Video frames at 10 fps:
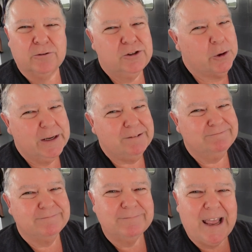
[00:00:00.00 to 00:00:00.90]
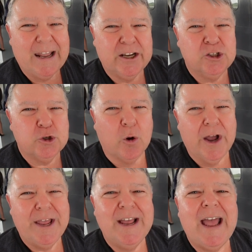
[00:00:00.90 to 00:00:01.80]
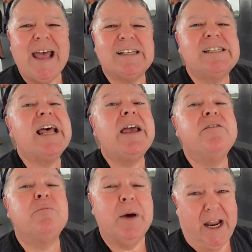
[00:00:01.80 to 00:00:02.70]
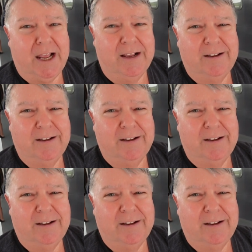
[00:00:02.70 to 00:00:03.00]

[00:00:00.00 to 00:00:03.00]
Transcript: Go do it and enjoy and save money.